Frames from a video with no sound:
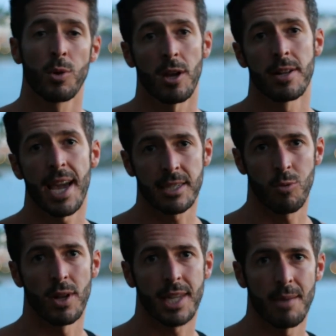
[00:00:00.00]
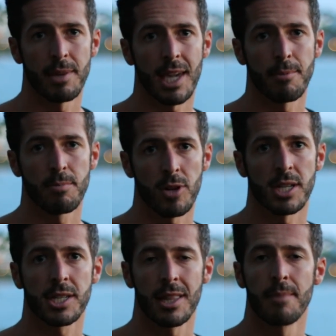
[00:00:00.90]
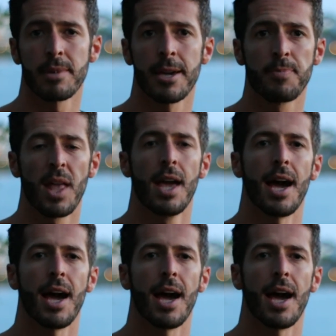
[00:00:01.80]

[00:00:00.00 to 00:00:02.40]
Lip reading: with our next one coming up in British Columbia.